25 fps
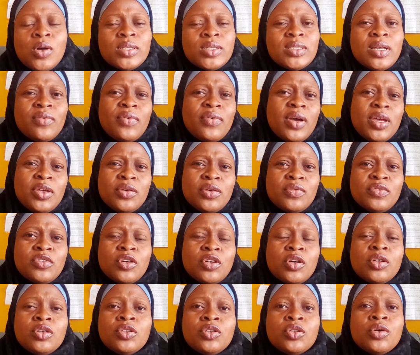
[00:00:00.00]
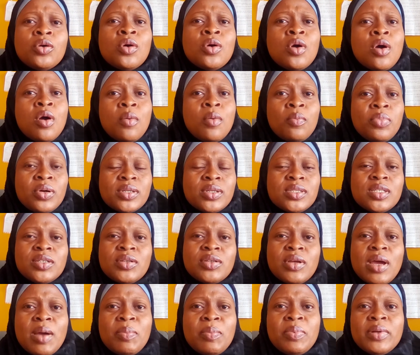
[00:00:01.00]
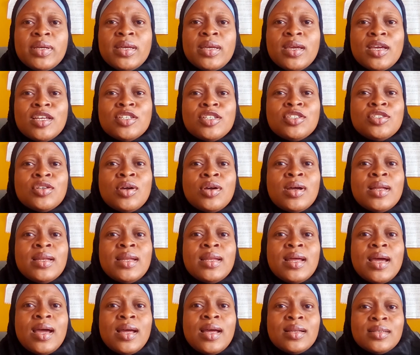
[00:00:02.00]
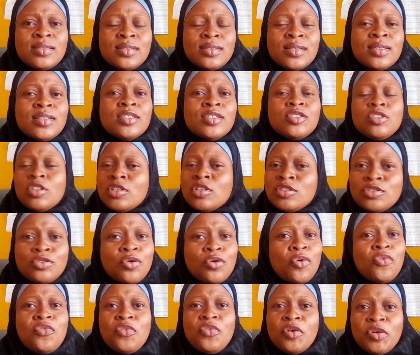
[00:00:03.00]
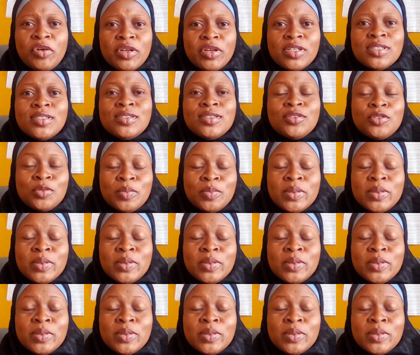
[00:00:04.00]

Whatever you've done, you know, put in your application and just go for it.